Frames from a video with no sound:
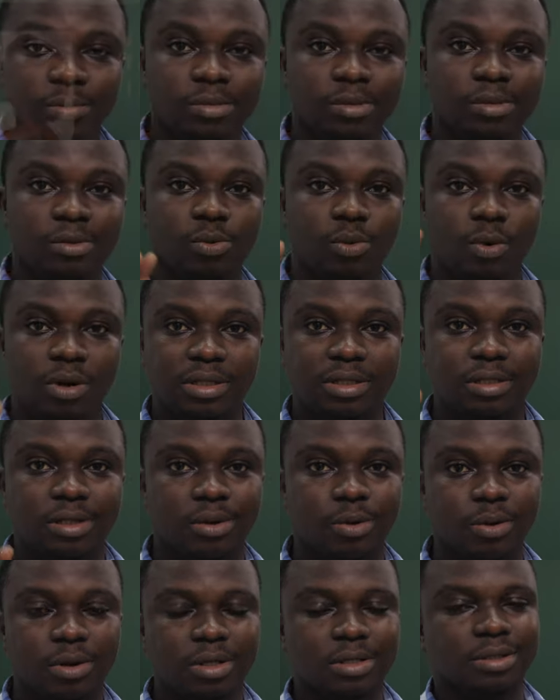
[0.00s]
me what
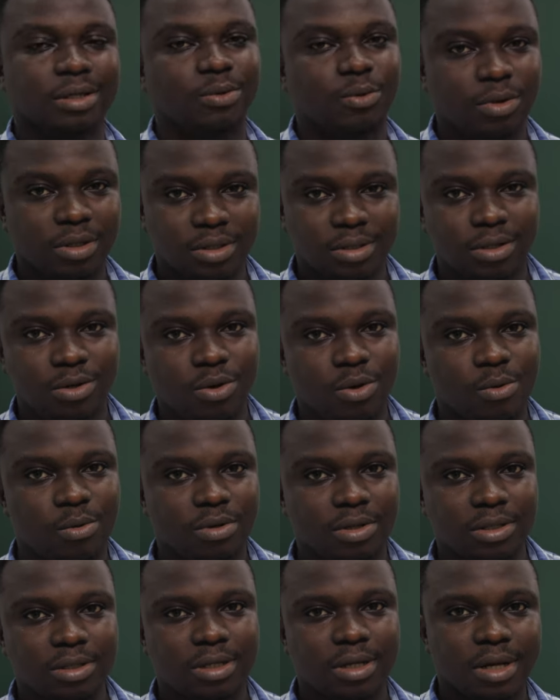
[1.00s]
they want and what they don't
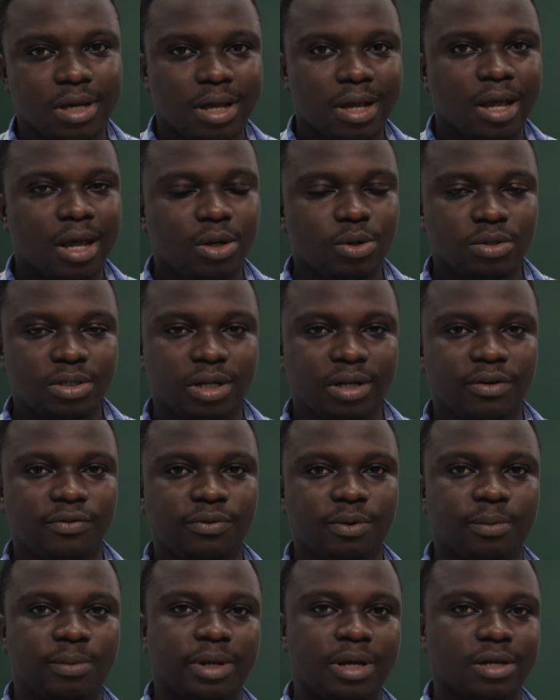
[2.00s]
want. And we'll take it
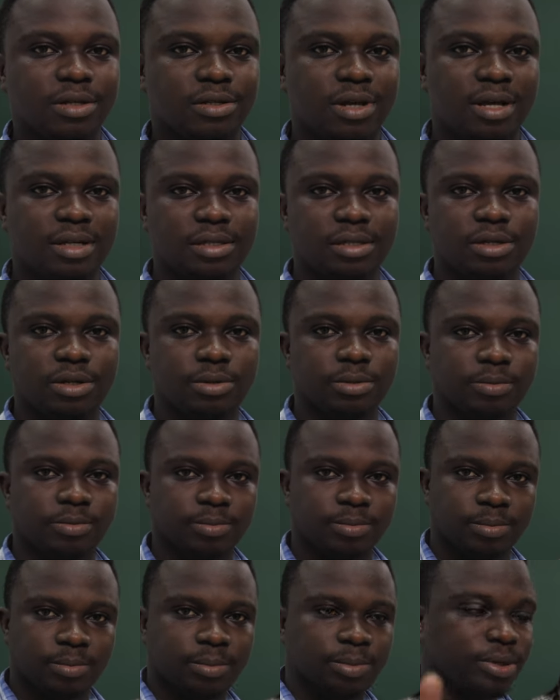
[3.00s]
from there. So I'll see you.
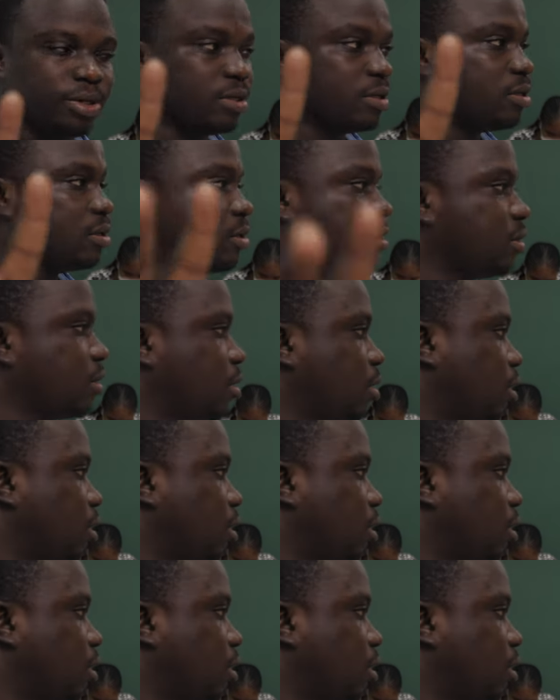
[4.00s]
Peace.